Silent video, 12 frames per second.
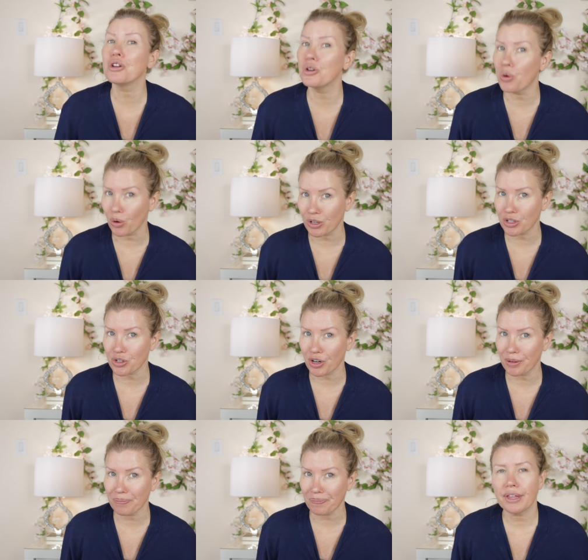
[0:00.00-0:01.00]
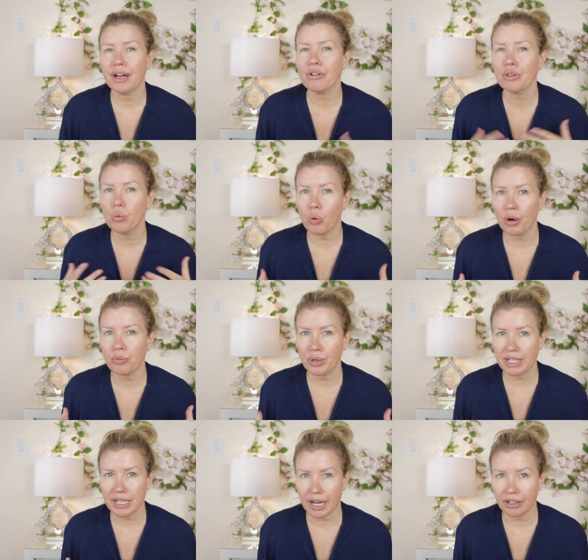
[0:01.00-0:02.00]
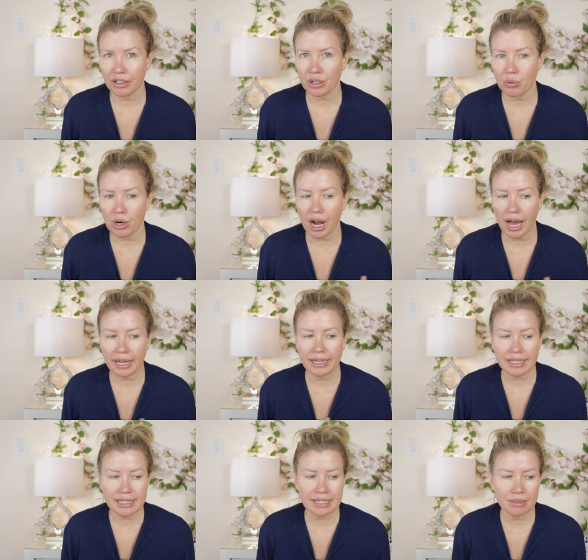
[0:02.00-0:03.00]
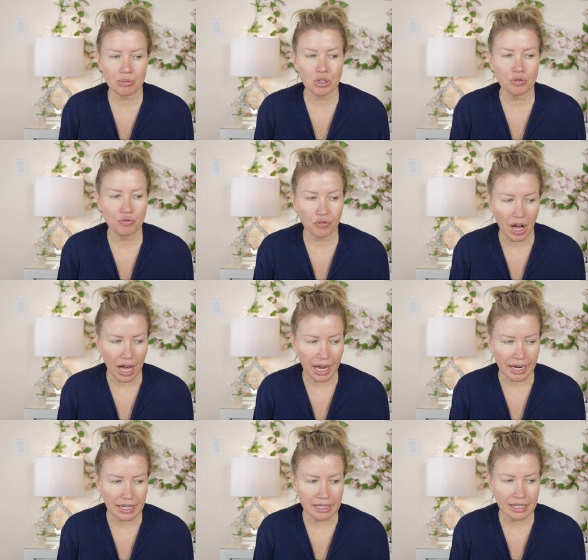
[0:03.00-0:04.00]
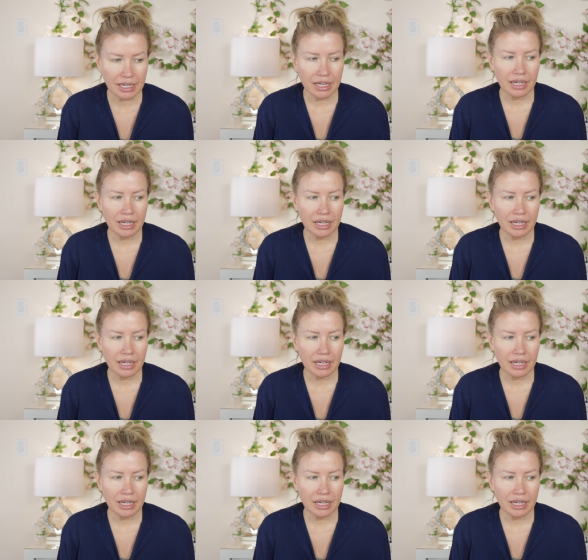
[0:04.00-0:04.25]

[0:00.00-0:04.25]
Nordstrom. They are the one retailer where I can seem to find